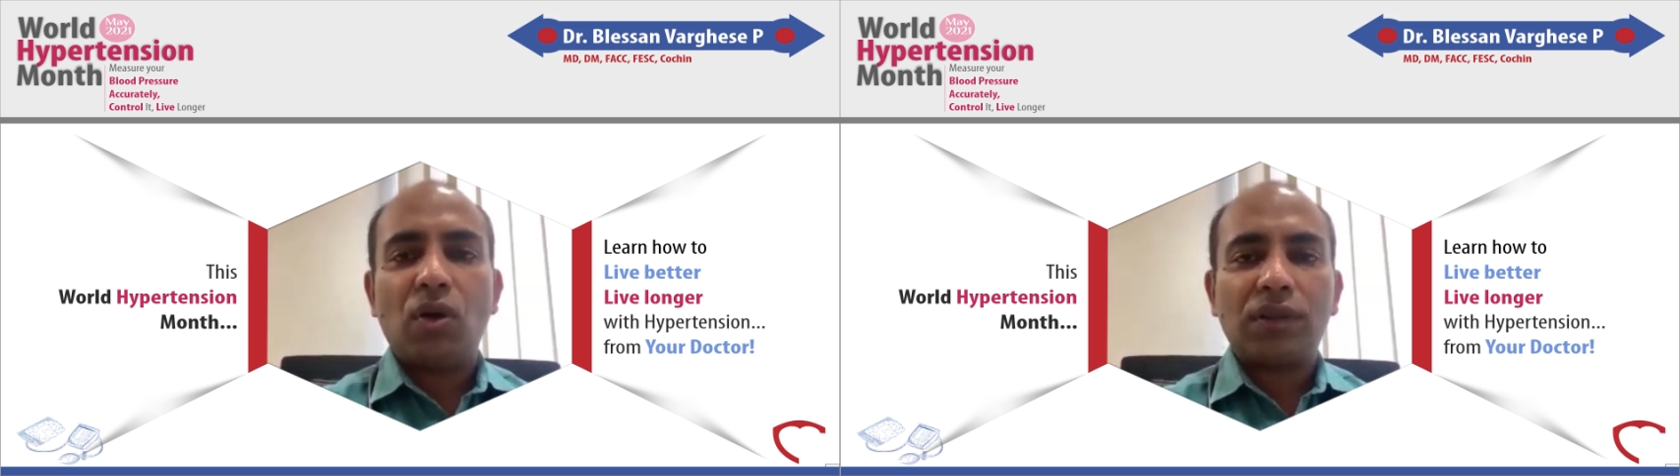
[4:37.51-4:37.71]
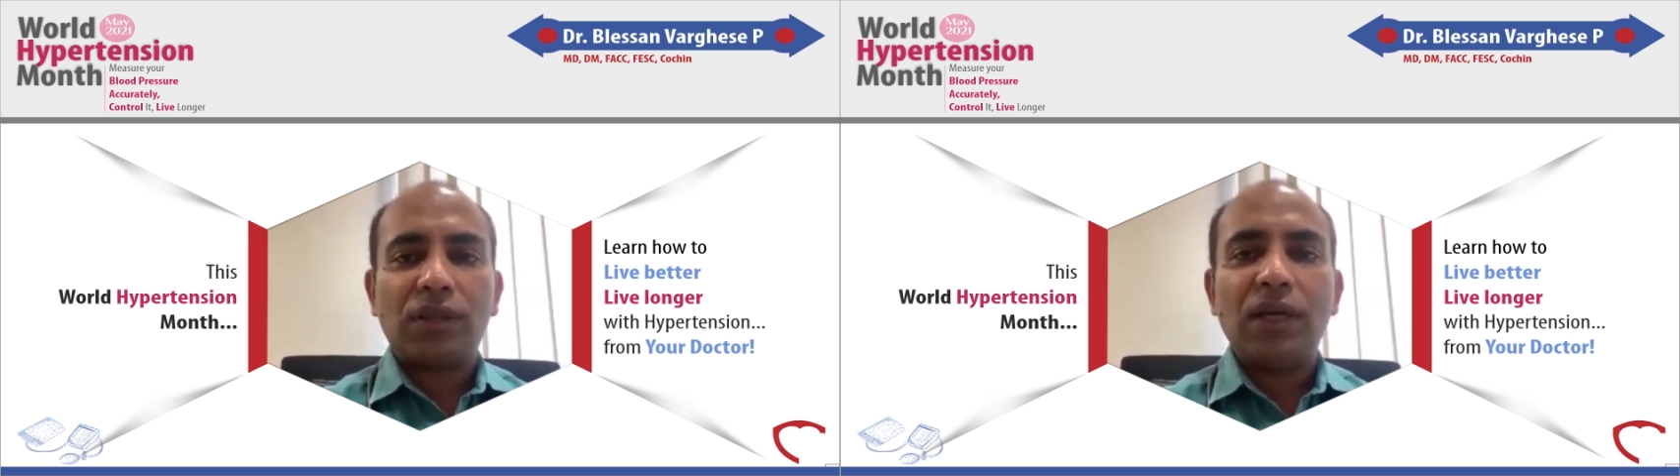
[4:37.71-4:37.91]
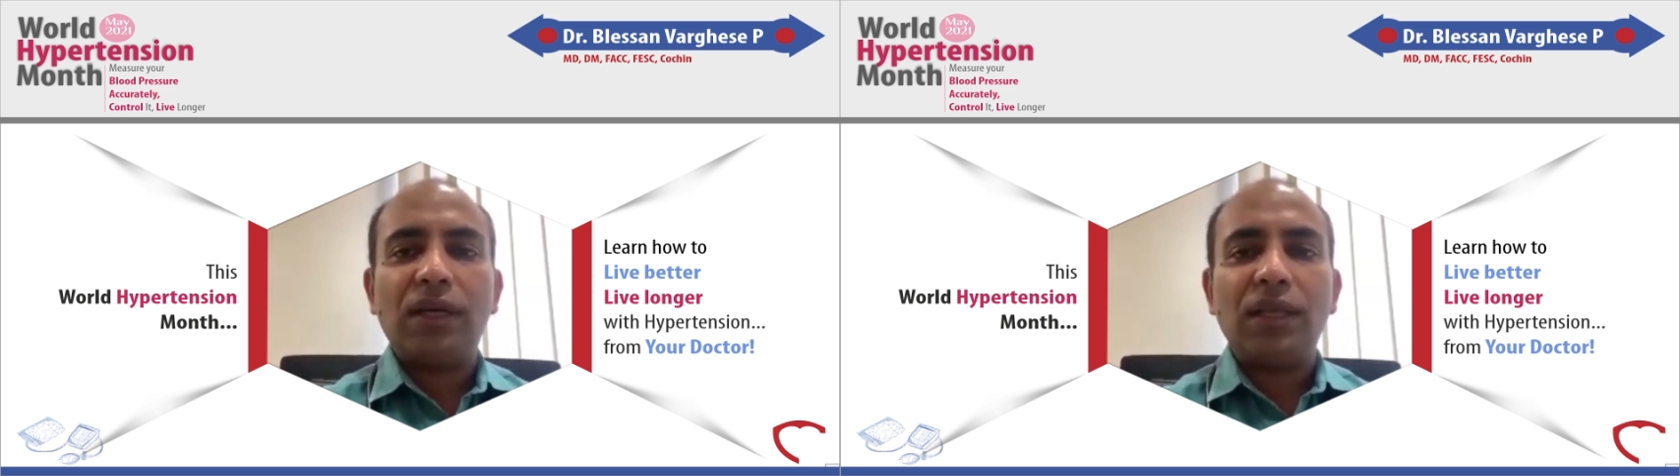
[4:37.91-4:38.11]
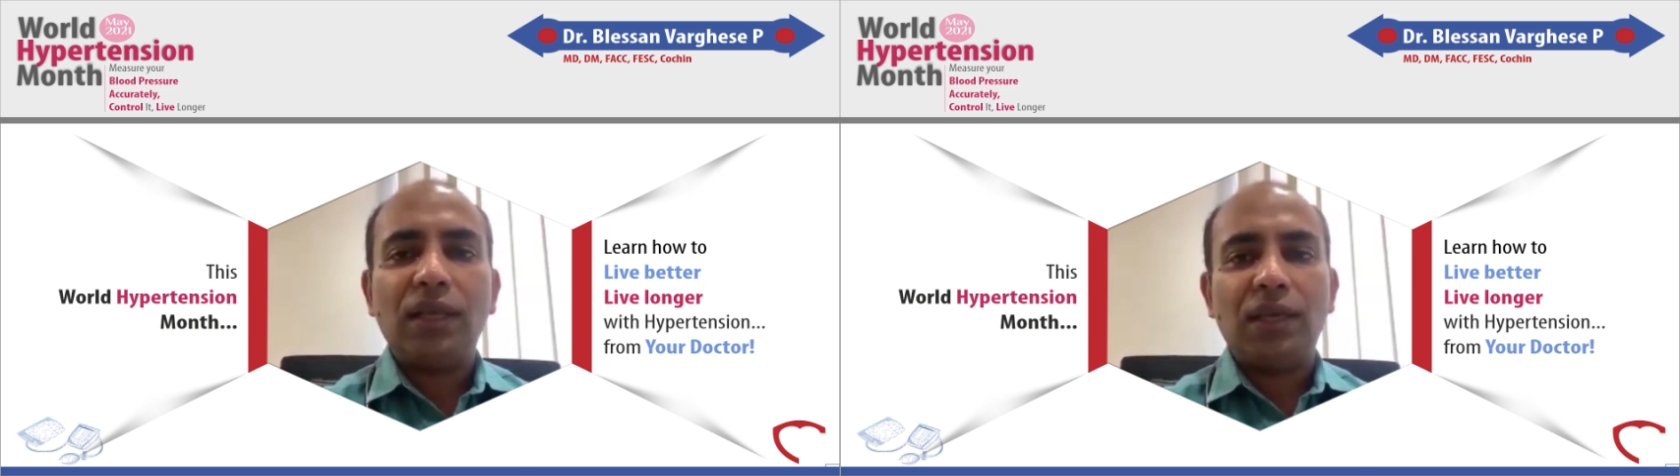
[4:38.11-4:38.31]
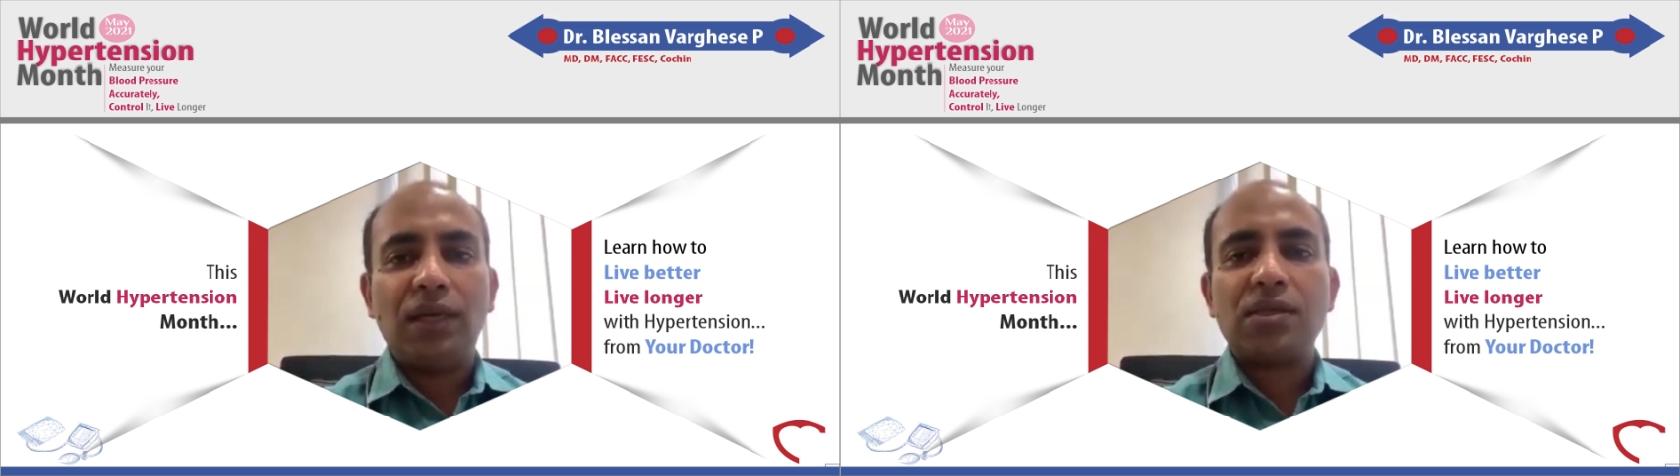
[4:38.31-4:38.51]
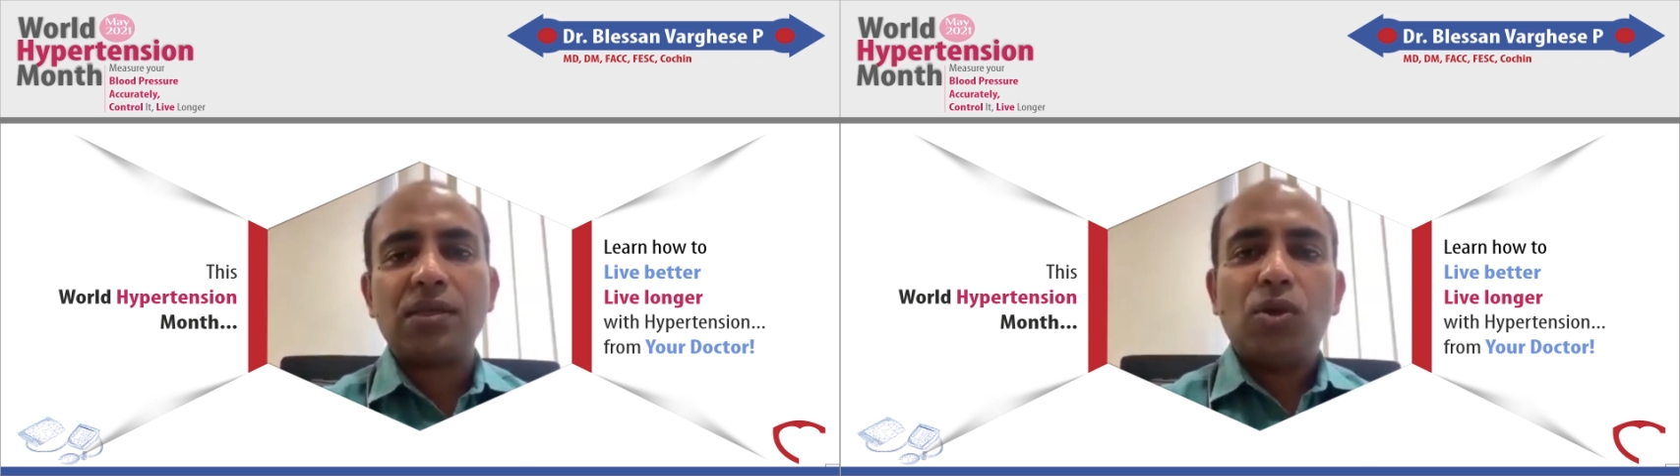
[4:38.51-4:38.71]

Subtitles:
or 30 years,